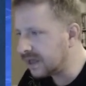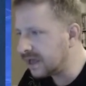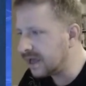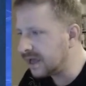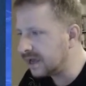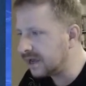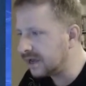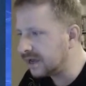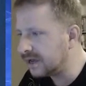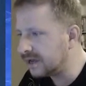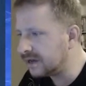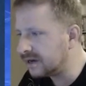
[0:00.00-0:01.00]

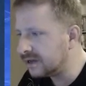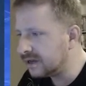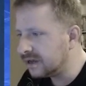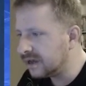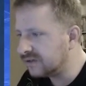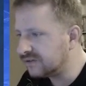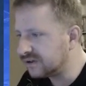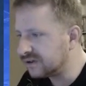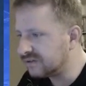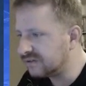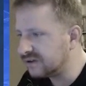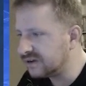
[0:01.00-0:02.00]
and as you
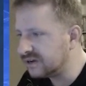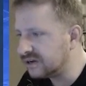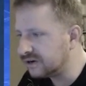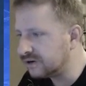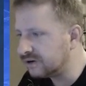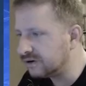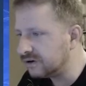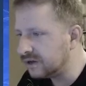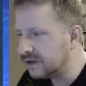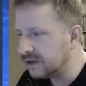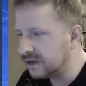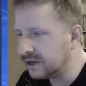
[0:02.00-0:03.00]
can see here,
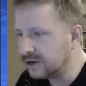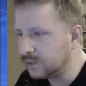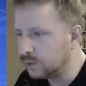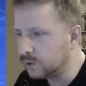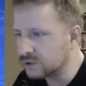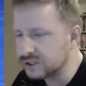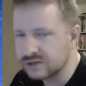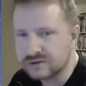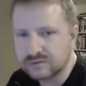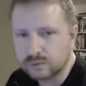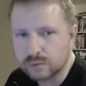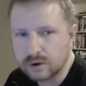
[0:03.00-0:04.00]
he will
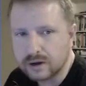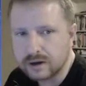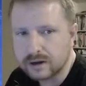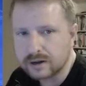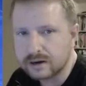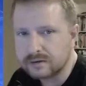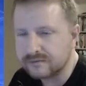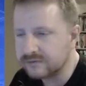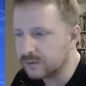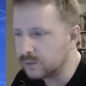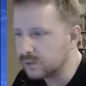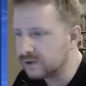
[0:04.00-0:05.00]
just run
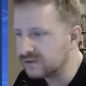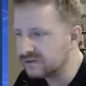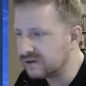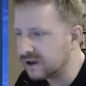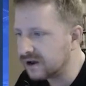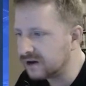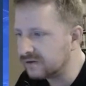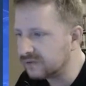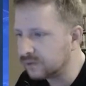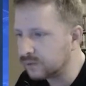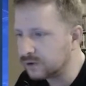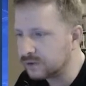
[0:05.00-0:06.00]
from one side of
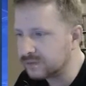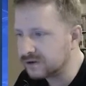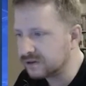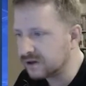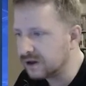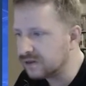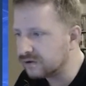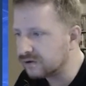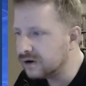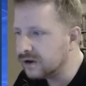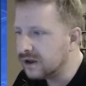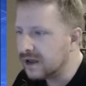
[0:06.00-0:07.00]
the room to the
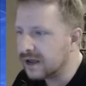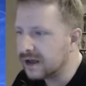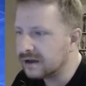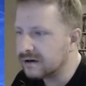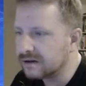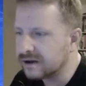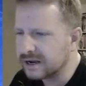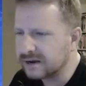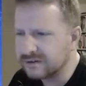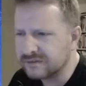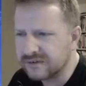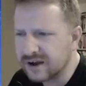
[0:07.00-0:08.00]
other, and like
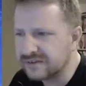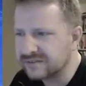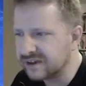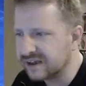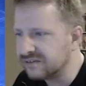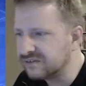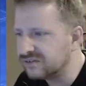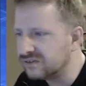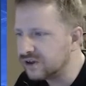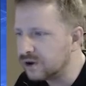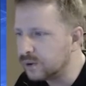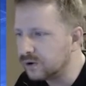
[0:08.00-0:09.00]
every 5 seconds or
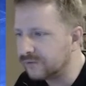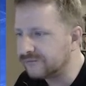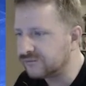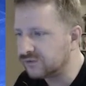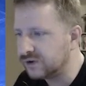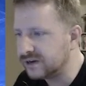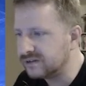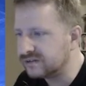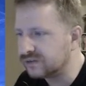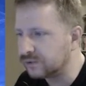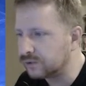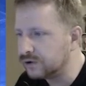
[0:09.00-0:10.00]
so he'll
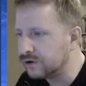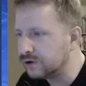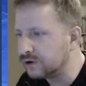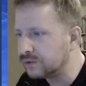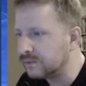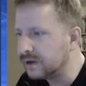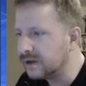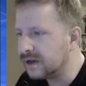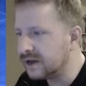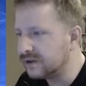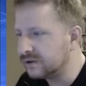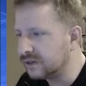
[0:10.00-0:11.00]
freeze the room,
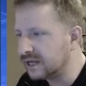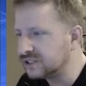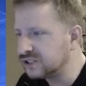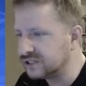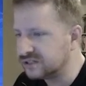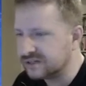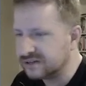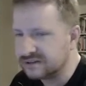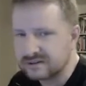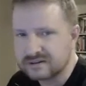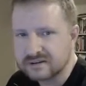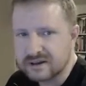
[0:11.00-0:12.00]
and you'll actually see
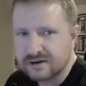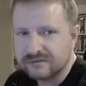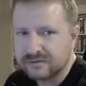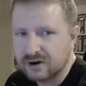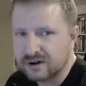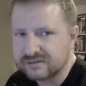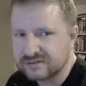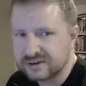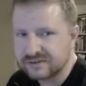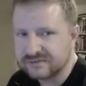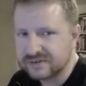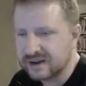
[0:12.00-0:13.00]
this
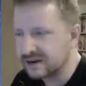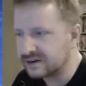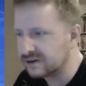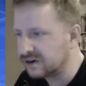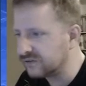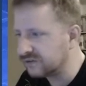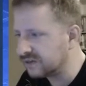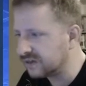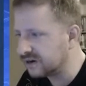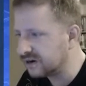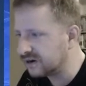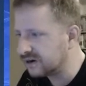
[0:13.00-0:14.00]
frosty effect over
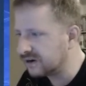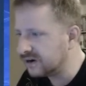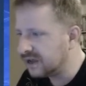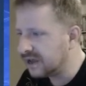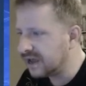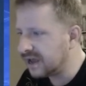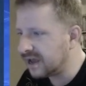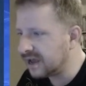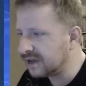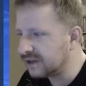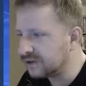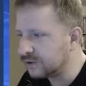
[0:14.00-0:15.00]
there,
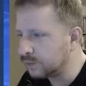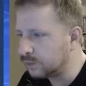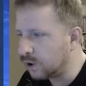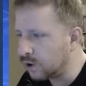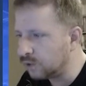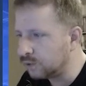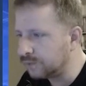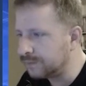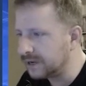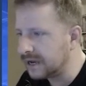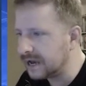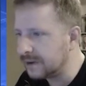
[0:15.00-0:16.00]
and you won't
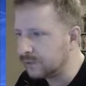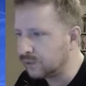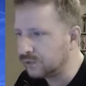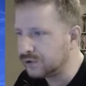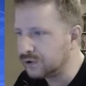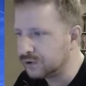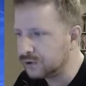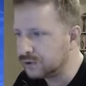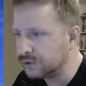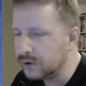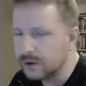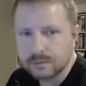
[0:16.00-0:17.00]
be able
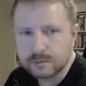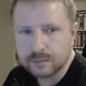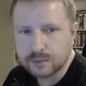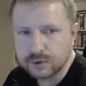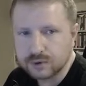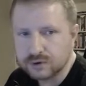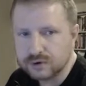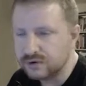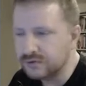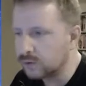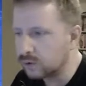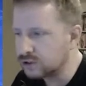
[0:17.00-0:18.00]
to
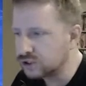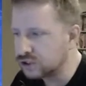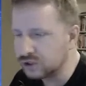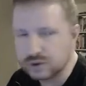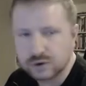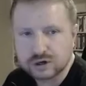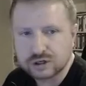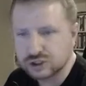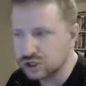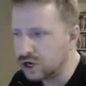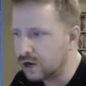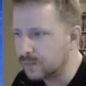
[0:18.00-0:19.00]
move or shoot or
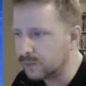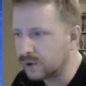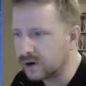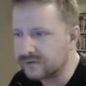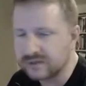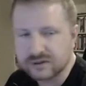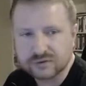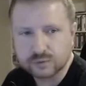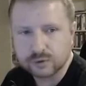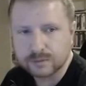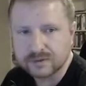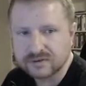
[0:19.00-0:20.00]
jump whenever this
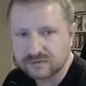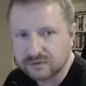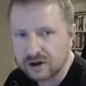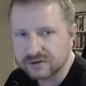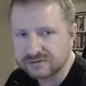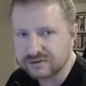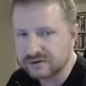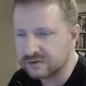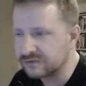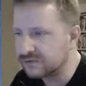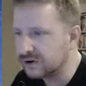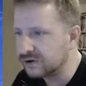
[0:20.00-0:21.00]
room is frosted or
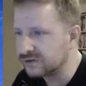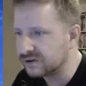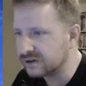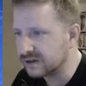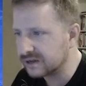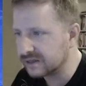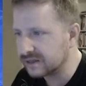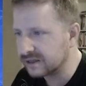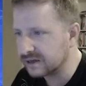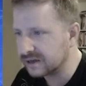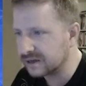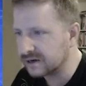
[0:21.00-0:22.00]
frozen like
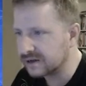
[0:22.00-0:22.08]
that.